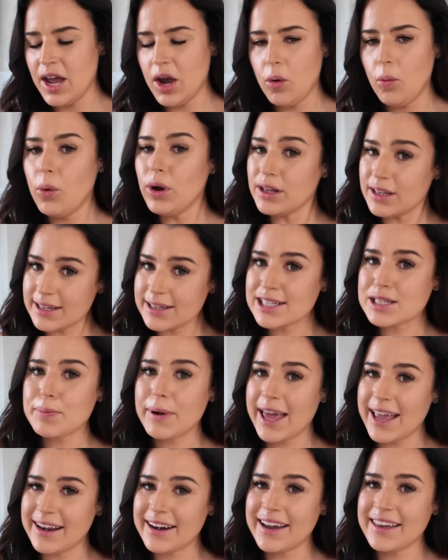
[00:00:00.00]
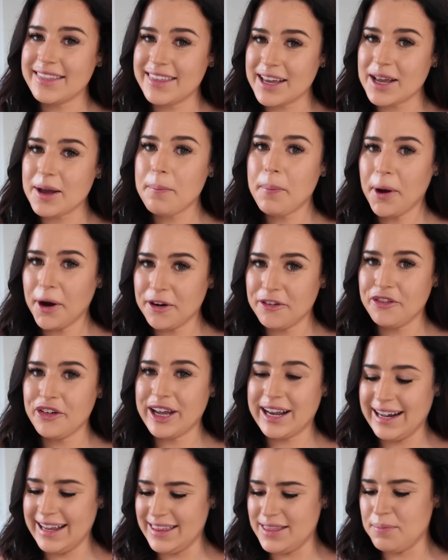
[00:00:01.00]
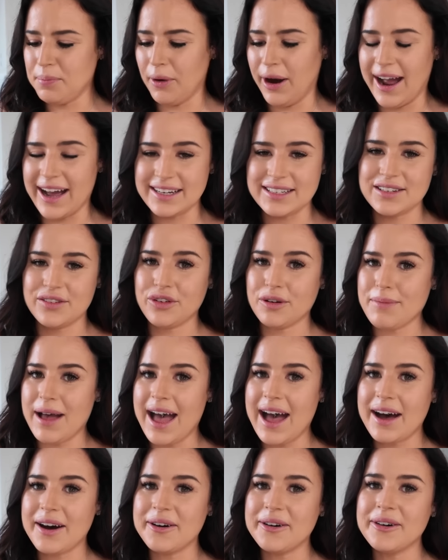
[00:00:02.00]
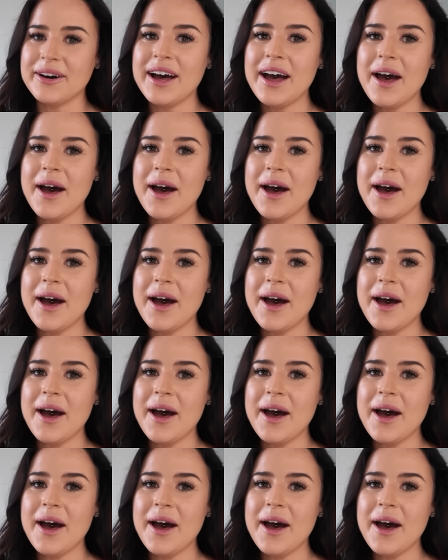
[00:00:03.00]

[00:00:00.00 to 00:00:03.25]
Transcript: will explain, I think, perfectly the brand from how